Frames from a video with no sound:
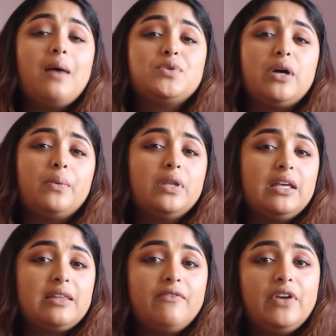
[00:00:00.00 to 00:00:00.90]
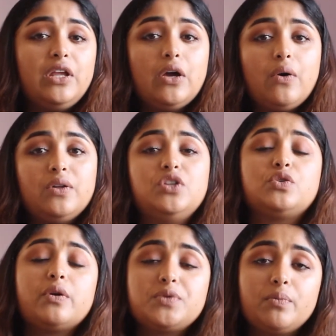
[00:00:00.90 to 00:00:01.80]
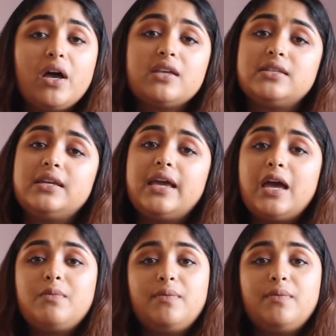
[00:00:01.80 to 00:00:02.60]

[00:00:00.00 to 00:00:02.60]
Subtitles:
So I will link that video in the description box, and again,